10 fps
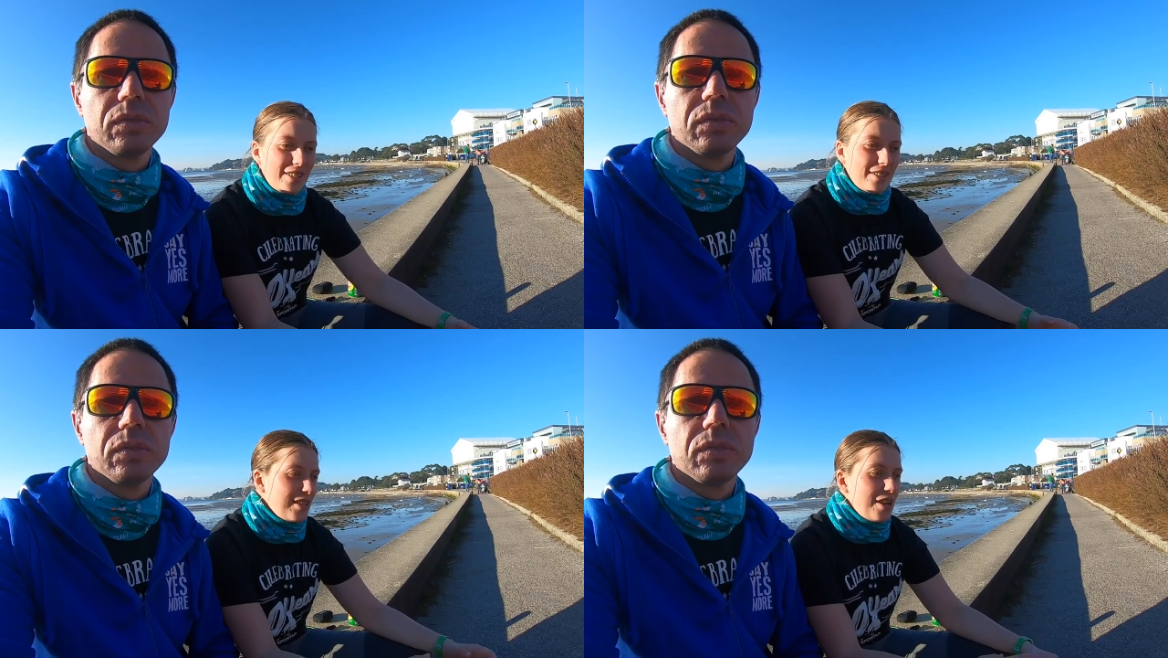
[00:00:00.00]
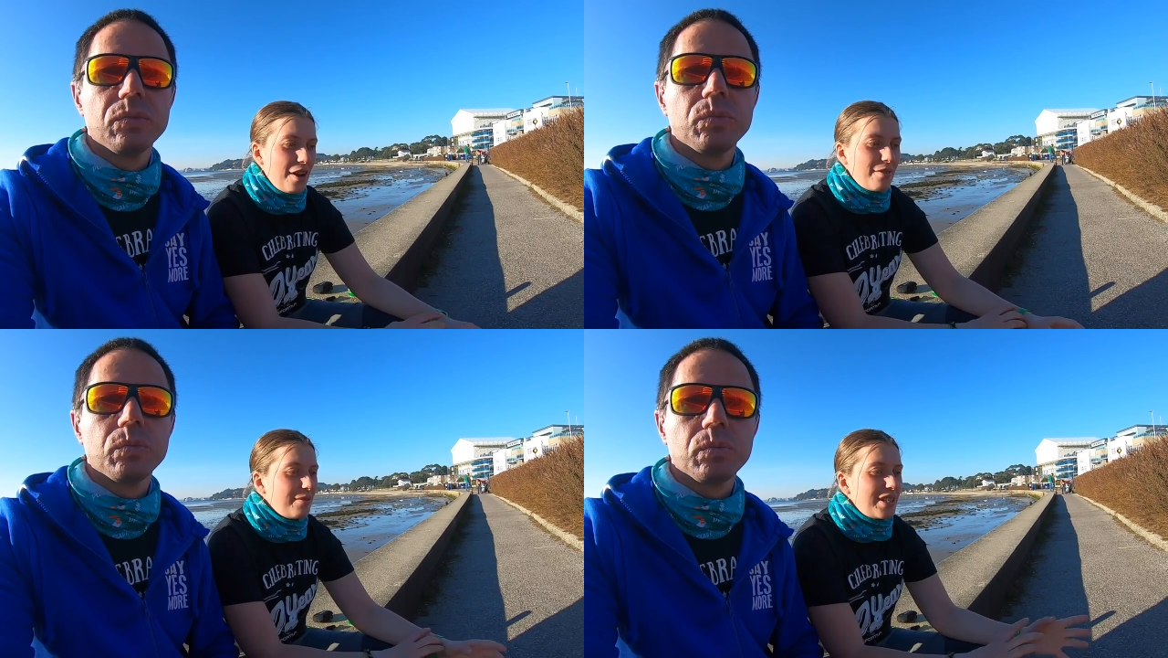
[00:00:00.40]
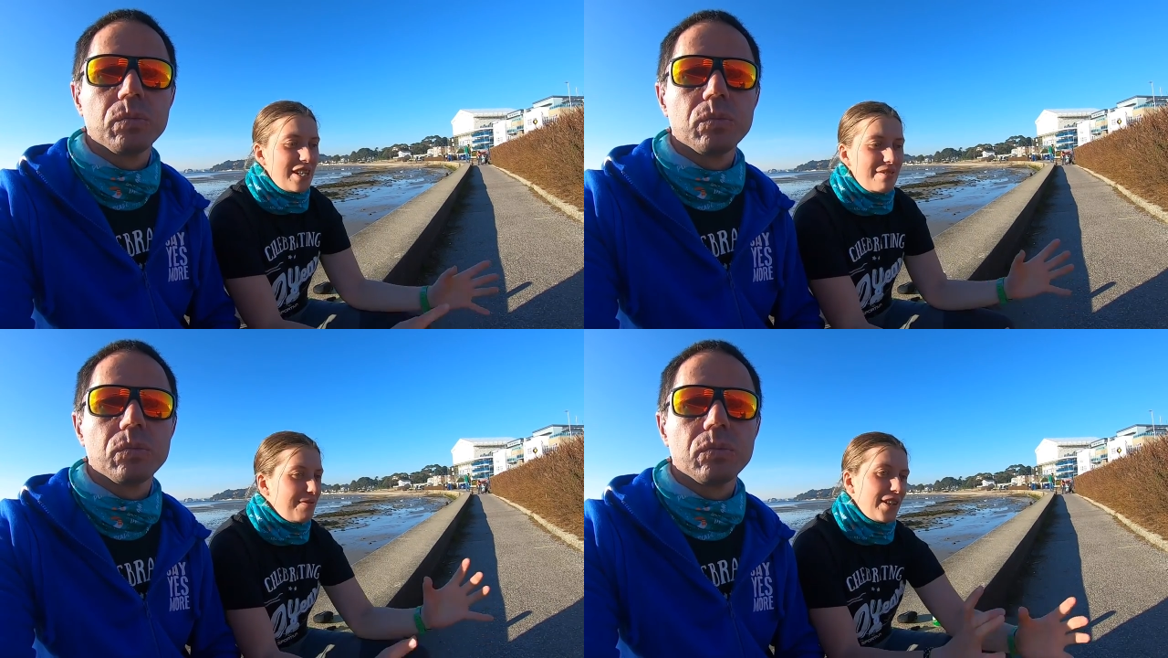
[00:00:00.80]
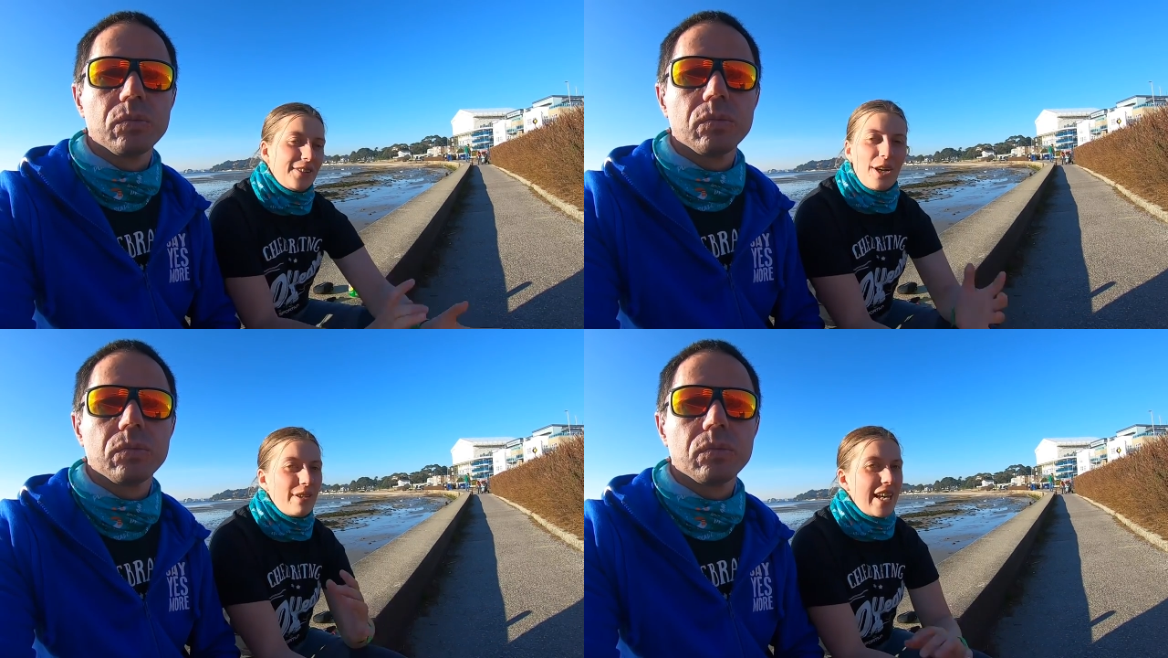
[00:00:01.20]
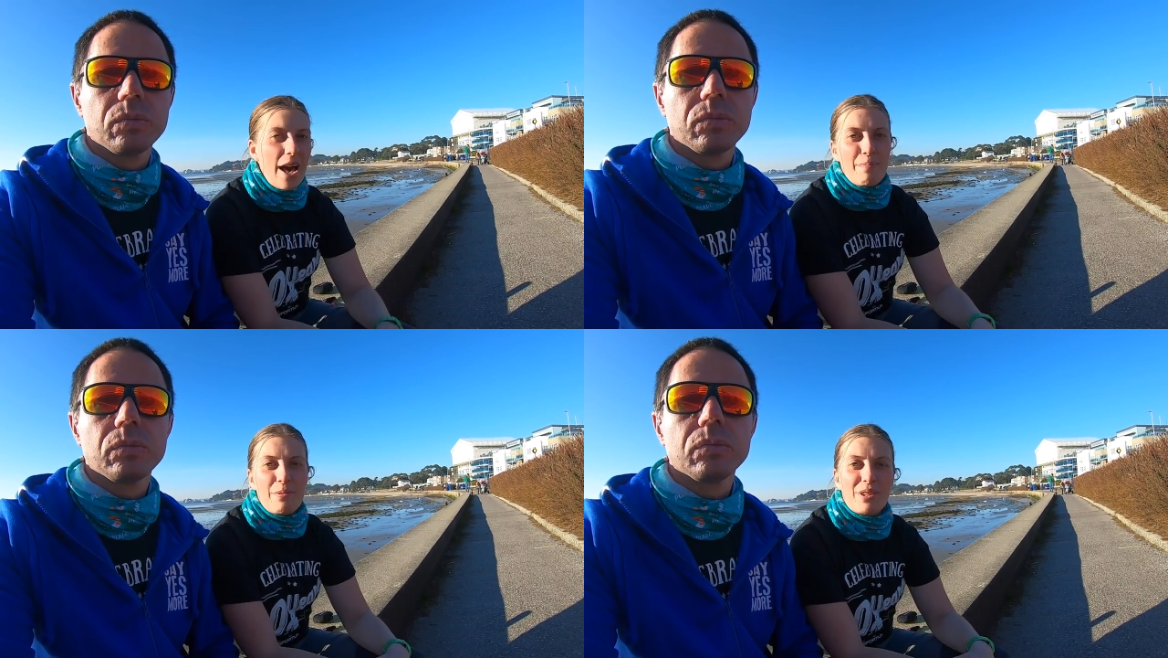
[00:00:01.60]
Speaker 1: because you know we didn't feel
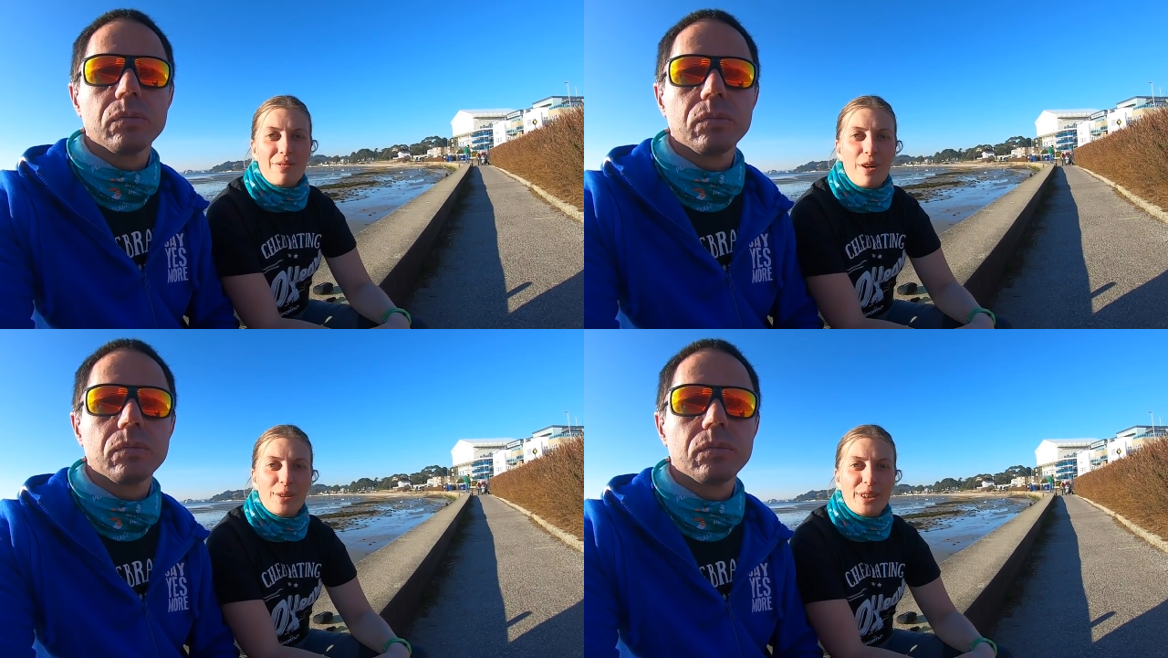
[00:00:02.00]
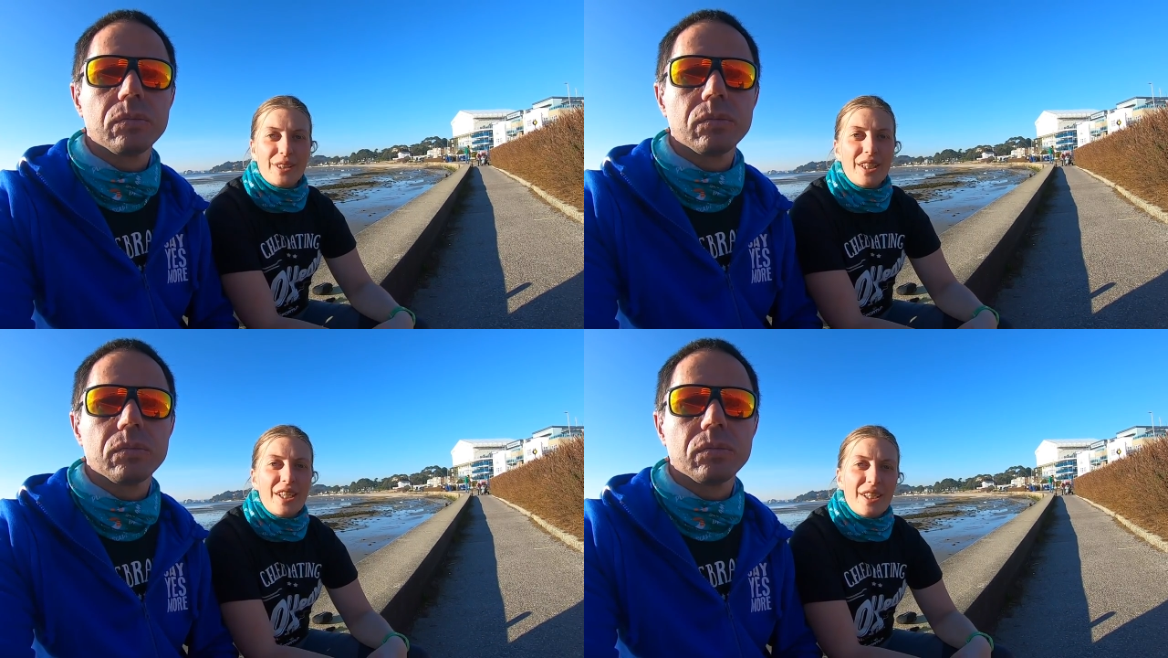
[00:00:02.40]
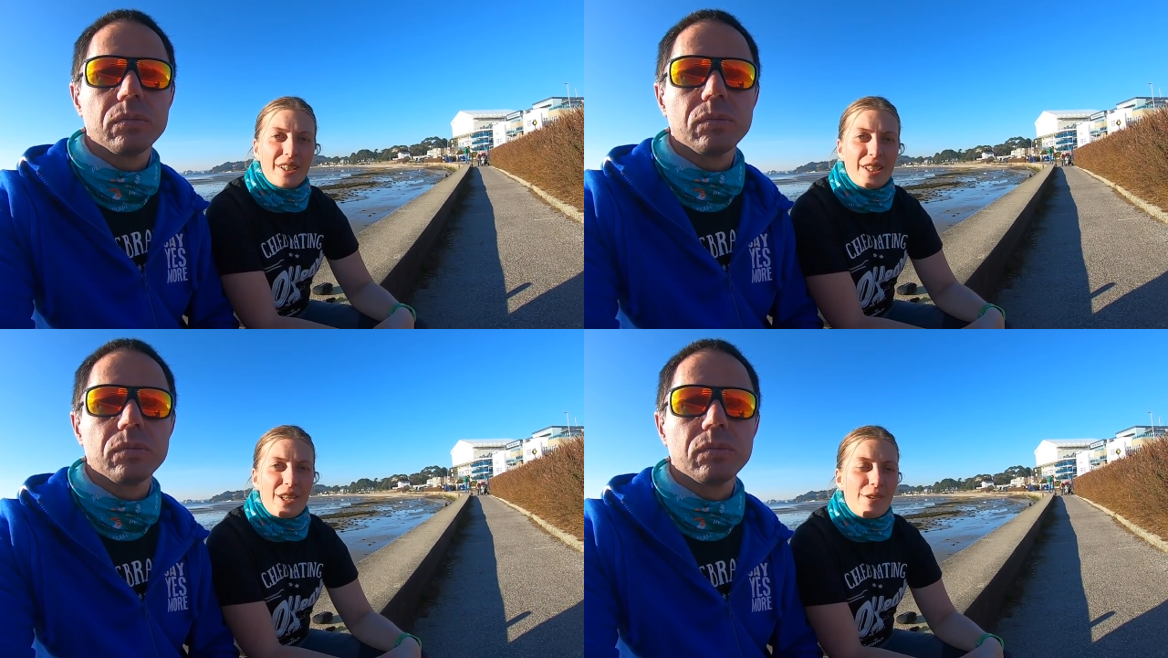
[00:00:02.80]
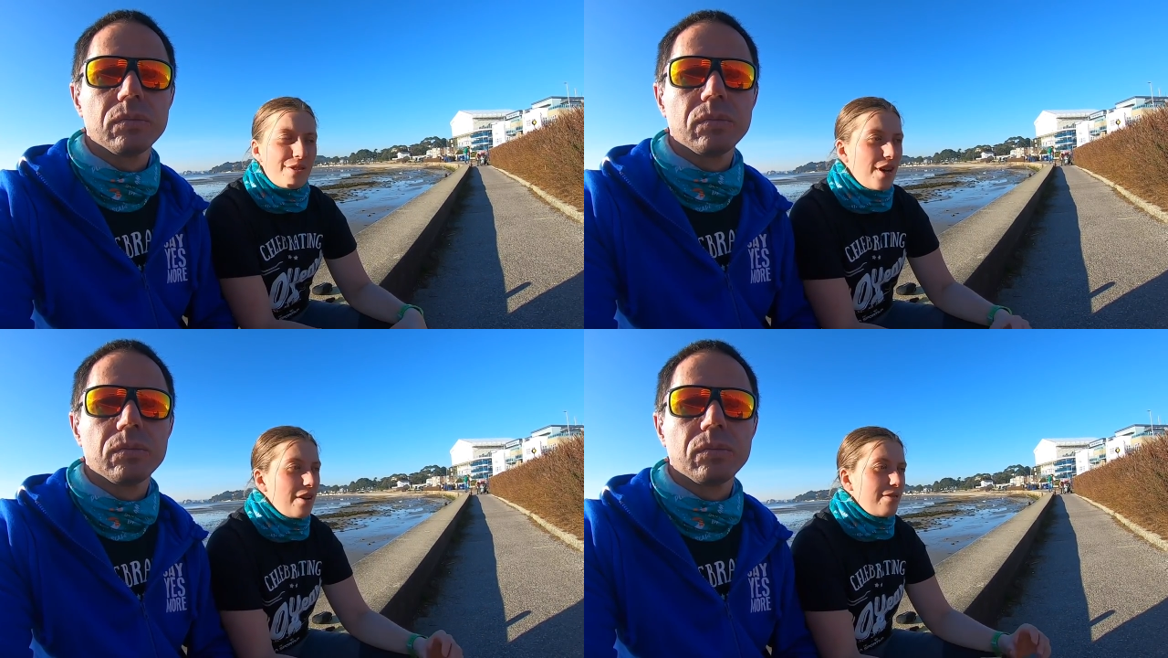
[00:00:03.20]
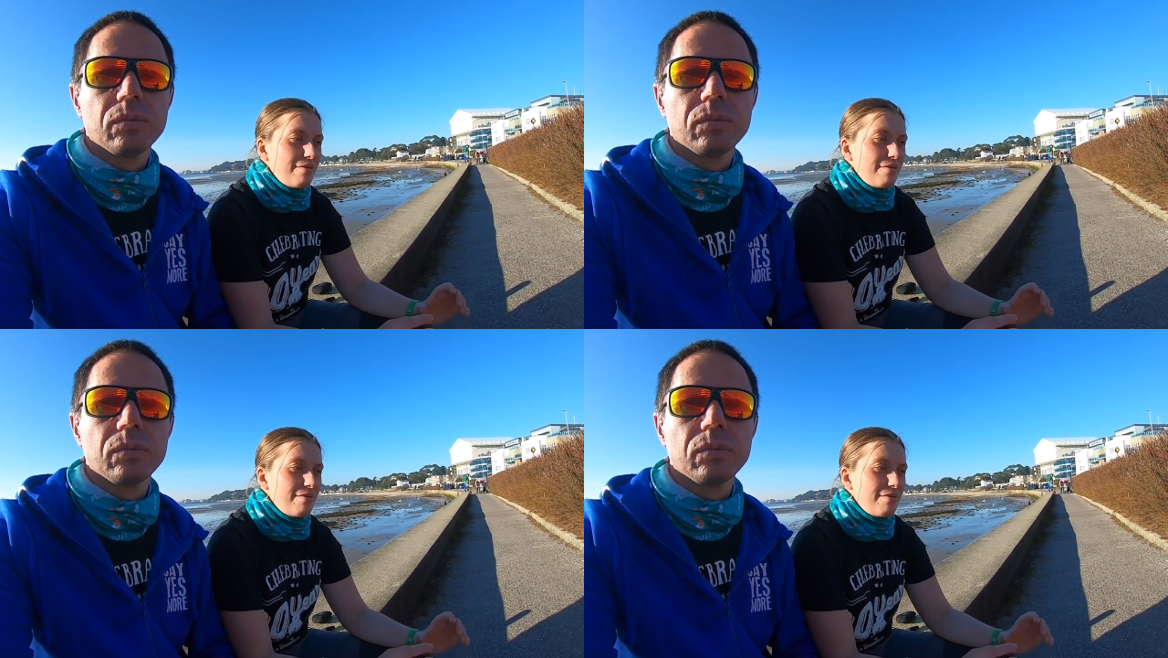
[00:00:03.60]
totally happy with the folding canoe. So